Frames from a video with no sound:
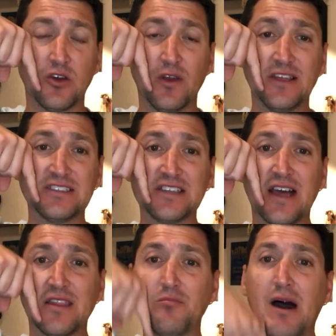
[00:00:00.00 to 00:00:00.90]
so
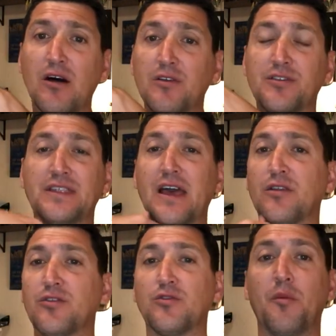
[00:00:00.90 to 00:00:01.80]
inside the mouth,
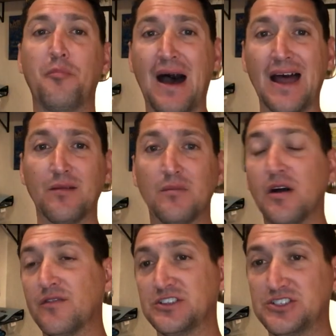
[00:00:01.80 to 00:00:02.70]
down through the bottom
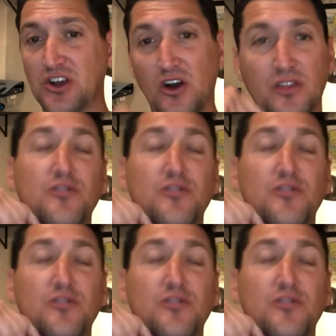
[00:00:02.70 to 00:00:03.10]
of the jaw,